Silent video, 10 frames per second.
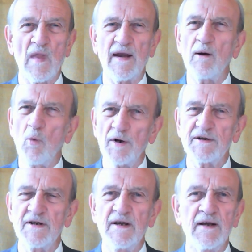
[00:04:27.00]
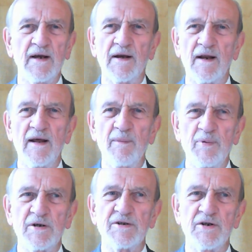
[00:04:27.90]
Now, what can a
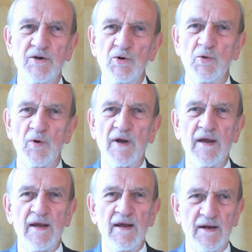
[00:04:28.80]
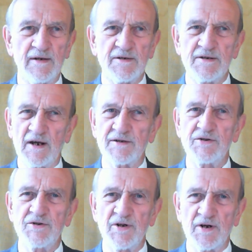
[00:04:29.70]
layperson do in such
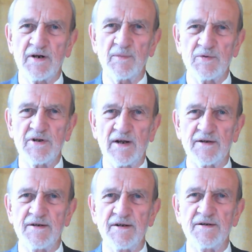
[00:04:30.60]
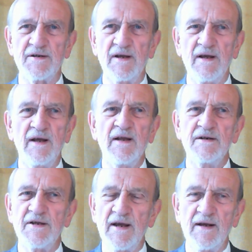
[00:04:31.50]
circumstances?
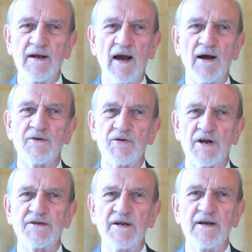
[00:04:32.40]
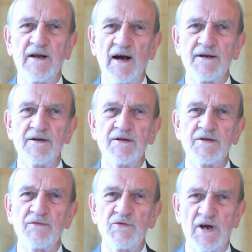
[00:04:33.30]
Take our trusted guardians
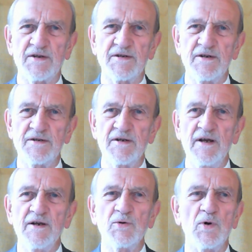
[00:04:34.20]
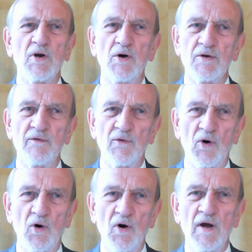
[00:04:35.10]
of justice to a court of
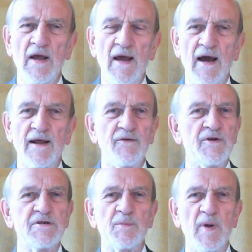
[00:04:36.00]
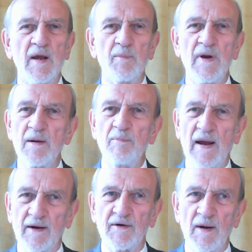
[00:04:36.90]
law and risk being made
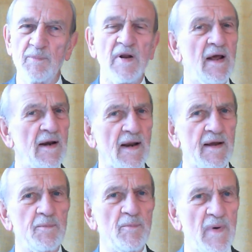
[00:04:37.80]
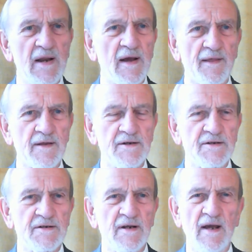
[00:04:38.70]
bankrupt like many
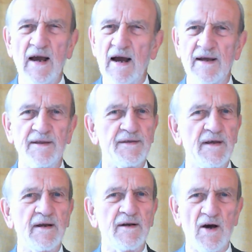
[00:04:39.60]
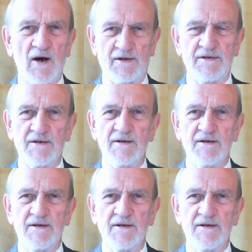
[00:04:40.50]
others? I think not.